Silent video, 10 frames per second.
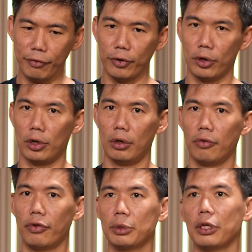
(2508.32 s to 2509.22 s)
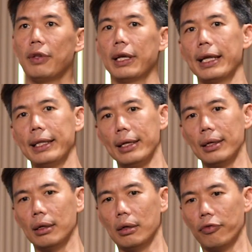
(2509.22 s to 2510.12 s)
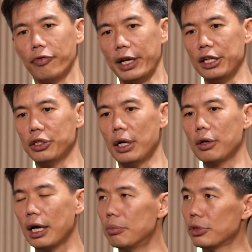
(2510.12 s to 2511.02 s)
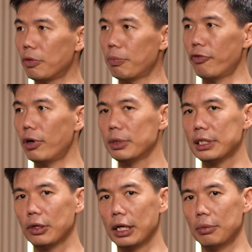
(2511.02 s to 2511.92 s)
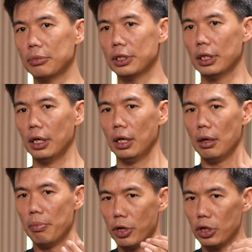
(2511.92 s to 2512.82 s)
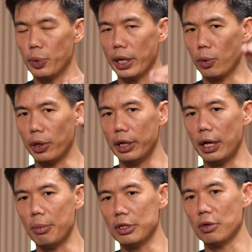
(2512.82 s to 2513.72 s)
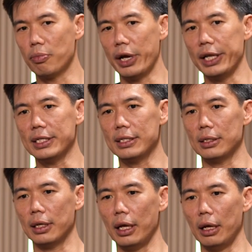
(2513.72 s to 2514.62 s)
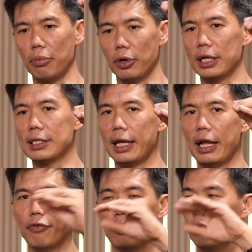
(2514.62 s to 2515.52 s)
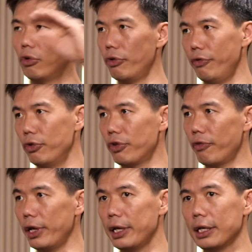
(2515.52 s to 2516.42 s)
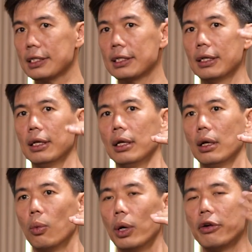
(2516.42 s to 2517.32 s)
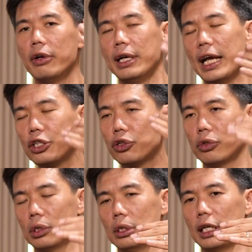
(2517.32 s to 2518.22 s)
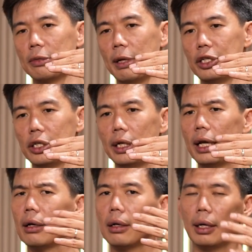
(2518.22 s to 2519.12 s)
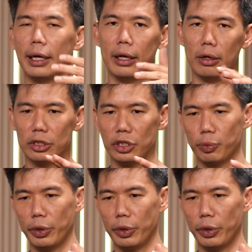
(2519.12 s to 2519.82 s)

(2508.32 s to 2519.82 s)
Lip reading: I think from sort of like getting financial outcomes or performance outcomes, because we acquire Amazon brands and products that have good reviews and ratings, one of the natural expansion that, again,